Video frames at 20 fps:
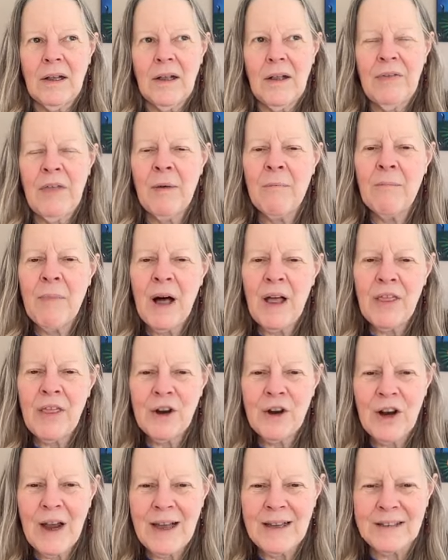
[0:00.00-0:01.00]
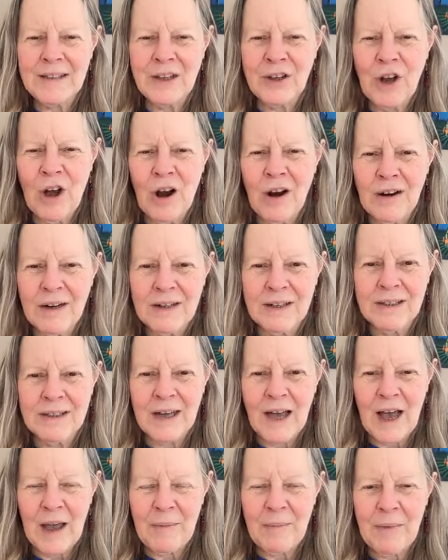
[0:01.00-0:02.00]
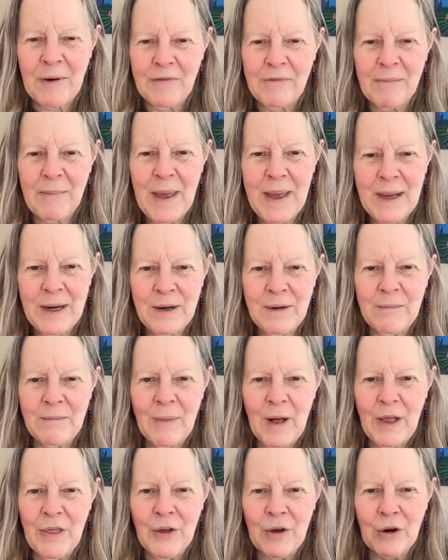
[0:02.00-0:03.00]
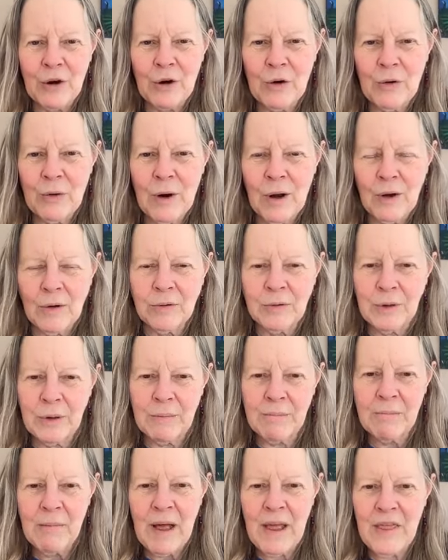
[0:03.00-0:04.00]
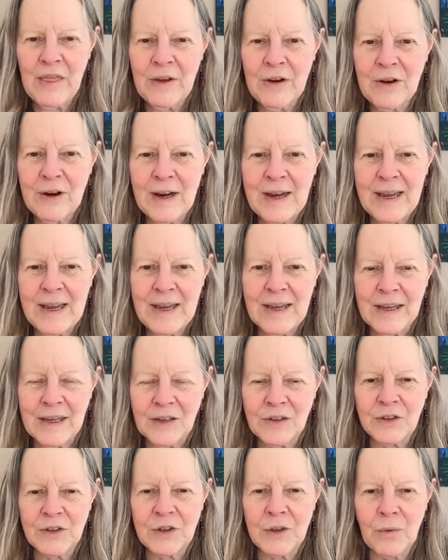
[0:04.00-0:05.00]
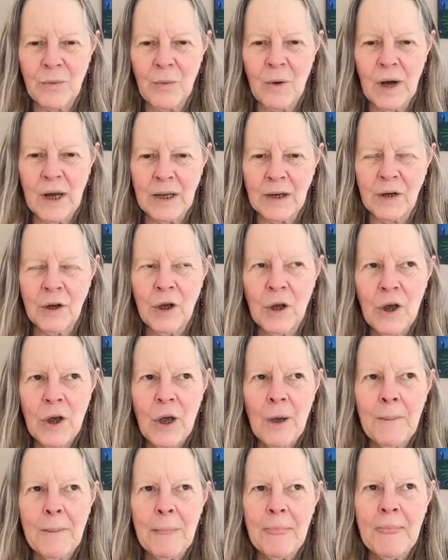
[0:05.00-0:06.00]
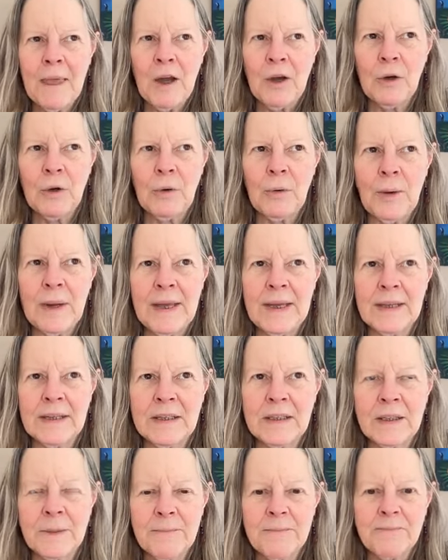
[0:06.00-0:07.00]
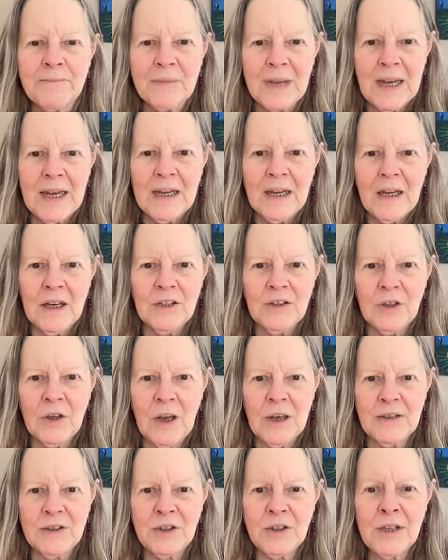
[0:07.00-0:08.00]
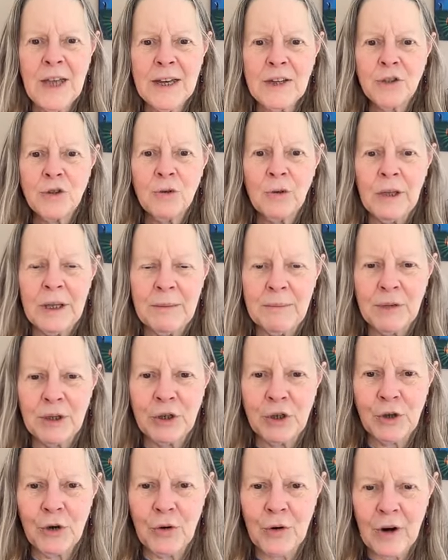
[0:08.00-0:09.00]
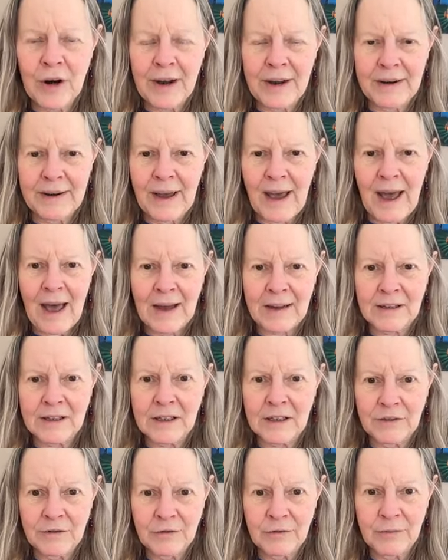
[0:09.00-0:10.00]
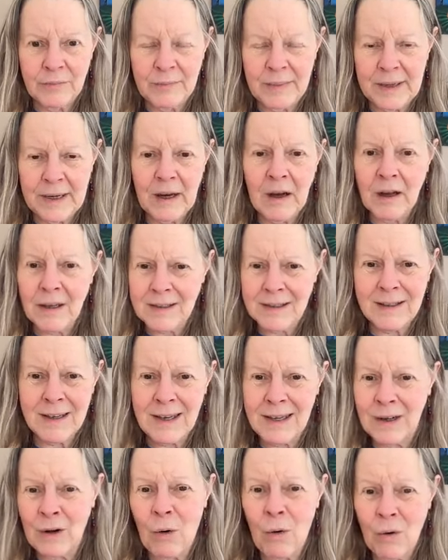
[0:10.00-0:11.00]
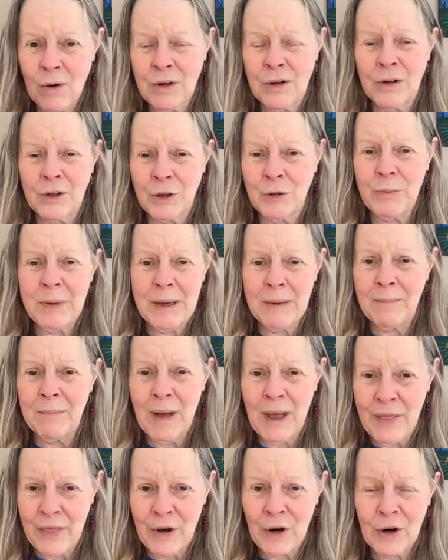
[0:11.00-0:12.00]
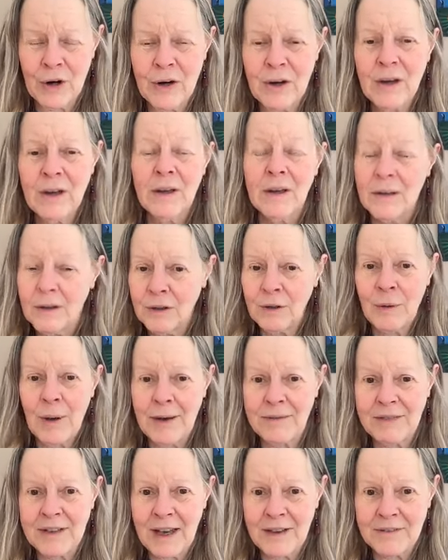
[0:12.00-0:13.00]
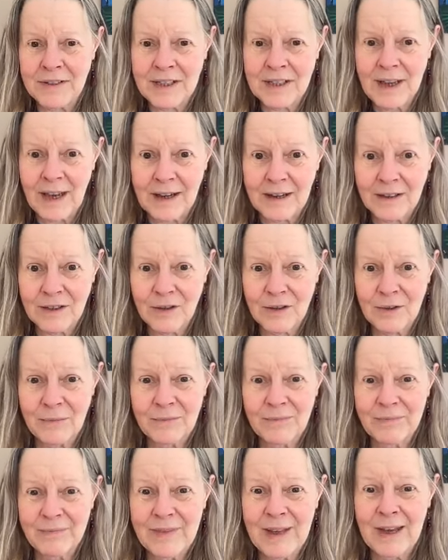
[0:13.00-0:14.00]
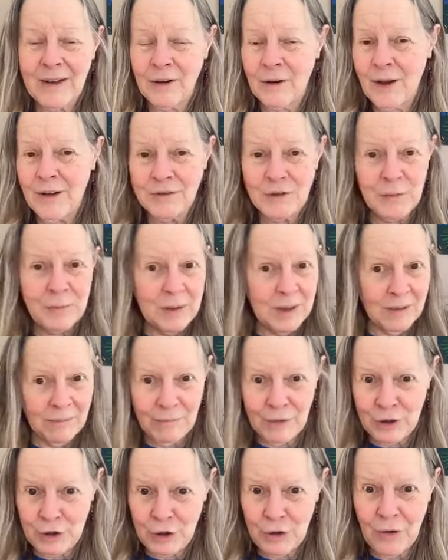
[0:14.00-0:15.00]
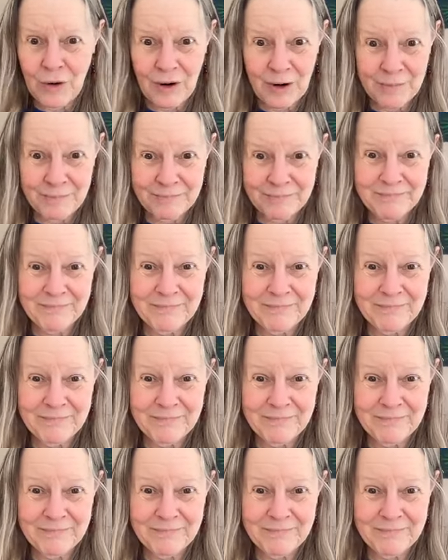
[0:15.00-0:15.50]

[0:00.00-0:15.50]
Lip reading: The mother as an archetype of maiden mother crone. The mother is the one who is sexually mature and active, because in order to be a mother, you have to have sex and you have to be mature